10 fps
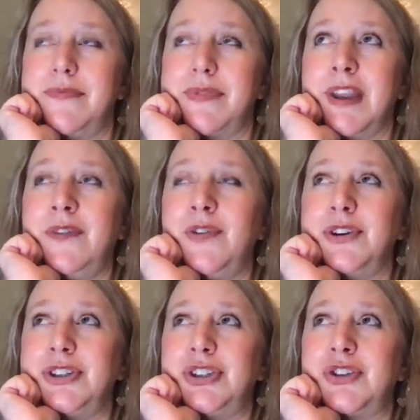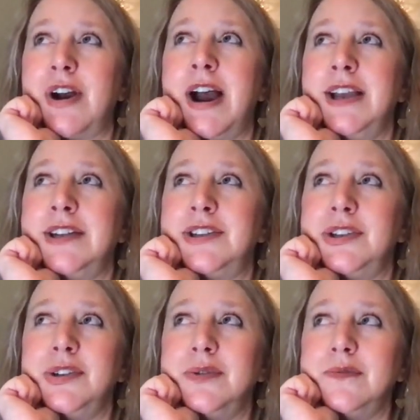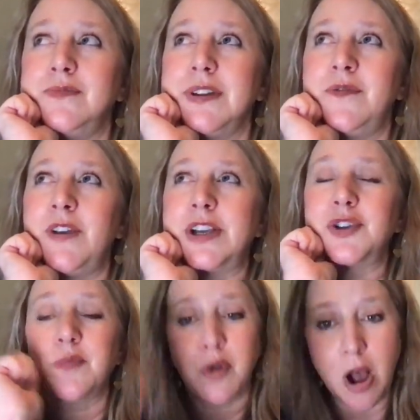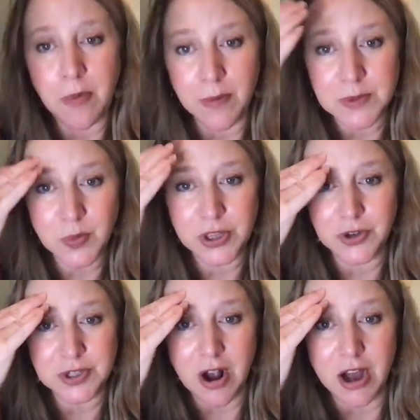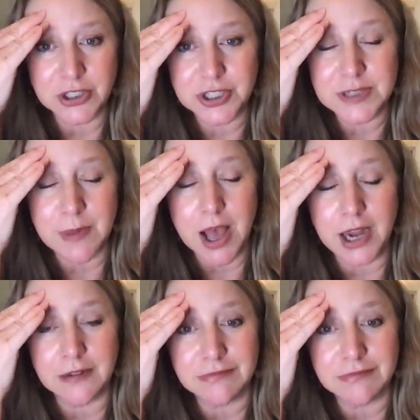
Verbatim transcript: if you're just trying to fix your problems with your conscious mind